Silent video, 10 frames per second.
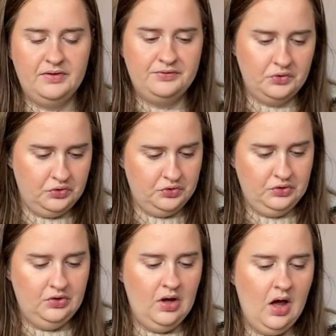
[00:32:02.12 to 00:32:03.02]
a
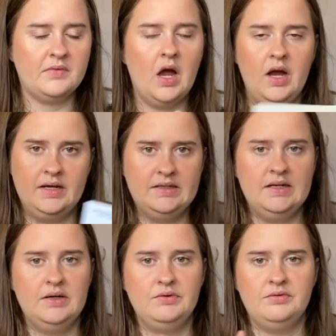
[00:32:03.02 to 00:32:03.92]
4. I
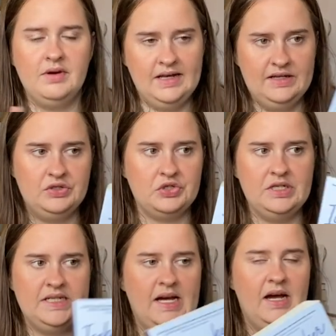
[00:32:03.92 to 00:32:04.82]
really
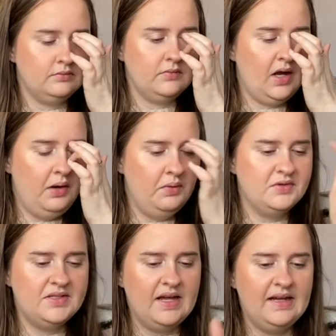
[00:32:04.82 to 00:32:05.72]
enjoyed it. I will
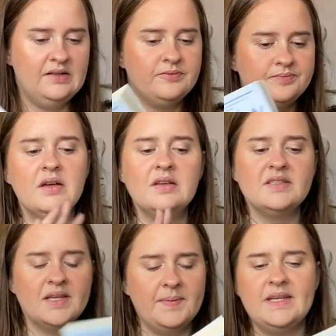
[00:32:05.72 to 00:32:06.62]
say
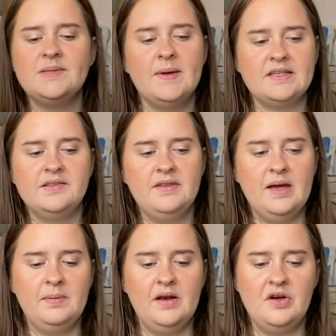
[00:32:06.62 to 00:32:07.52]
some aspects of the
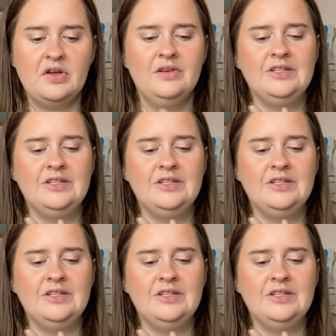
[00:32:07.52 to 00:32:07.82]
epilogue,